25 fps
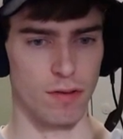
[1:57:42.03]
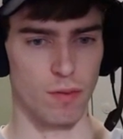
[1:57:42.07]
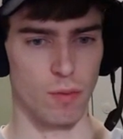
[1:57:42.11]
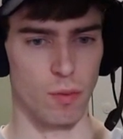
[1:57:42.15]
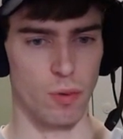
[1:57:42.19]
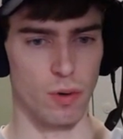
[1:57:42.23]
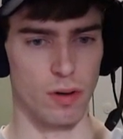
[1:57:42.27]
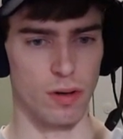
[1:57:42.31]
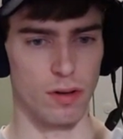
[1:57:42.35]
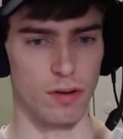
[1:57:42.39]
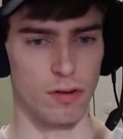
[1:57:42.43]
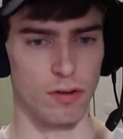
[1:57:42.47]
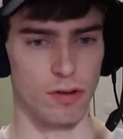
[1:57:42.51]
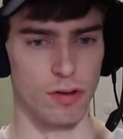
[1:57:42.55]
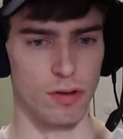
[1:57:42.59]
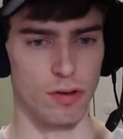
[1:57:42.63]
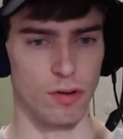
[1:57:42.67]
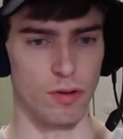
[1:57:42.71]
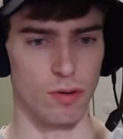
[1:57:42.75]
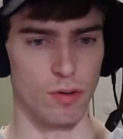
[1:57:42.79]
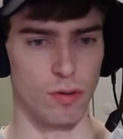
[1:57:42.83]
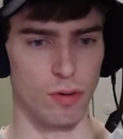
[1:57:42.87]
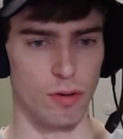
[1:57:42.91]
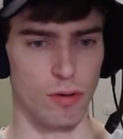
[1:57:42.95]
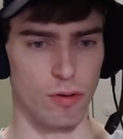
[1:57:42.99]
1,
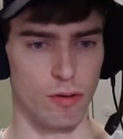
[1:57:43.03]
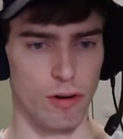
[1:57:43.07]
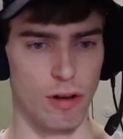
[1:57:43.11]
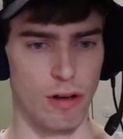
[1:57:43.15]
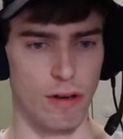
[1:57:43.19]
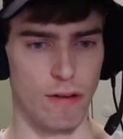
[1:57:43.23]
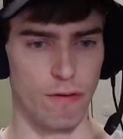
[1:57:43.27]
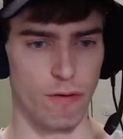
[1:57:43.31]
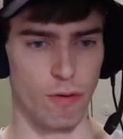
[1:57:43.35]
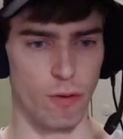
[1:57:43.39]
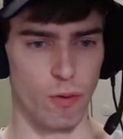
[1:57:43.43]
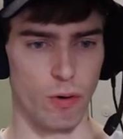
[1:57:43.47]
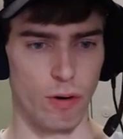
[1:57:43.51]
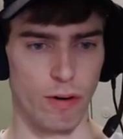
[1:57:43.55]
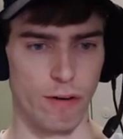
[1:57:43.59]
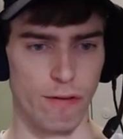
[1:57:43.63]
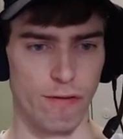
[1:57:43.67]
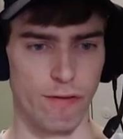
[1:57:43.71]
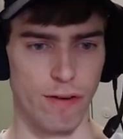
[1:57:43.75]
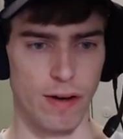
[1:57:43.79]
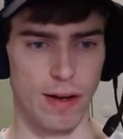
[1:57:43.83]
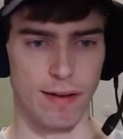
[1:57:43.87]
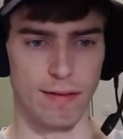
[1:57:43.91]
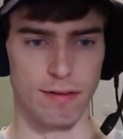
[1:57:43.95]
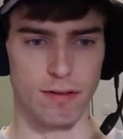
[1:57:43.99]
2, 3, 4,
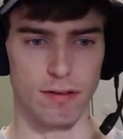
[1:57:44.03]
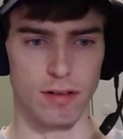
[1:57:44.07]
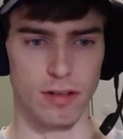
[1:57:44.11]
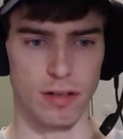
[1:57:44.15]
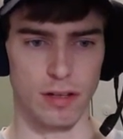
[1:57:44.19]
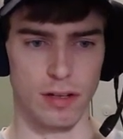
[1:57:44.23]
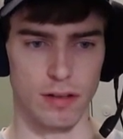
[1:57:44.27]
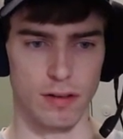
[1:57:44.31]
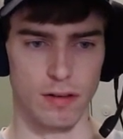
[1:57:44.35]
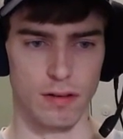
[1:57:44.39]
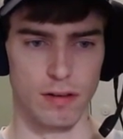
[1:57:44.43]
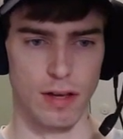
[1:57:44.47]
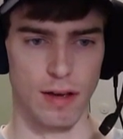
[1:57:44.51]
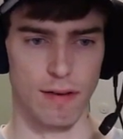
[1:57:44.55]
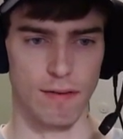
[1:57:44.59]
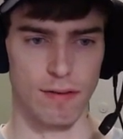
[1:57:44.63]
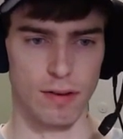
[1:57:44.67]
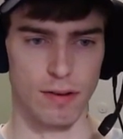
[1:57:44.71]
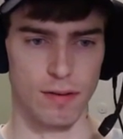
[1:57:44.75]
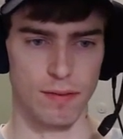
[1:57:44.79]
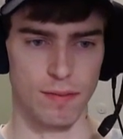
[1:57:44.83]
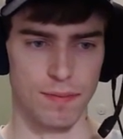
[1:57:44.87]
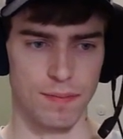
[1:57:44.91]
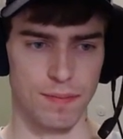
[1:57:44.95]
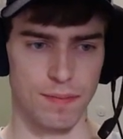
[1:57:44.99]
5, 6,
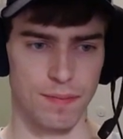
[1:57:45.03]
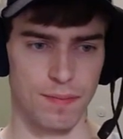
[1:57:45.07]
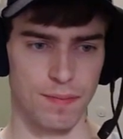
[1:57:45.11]
7.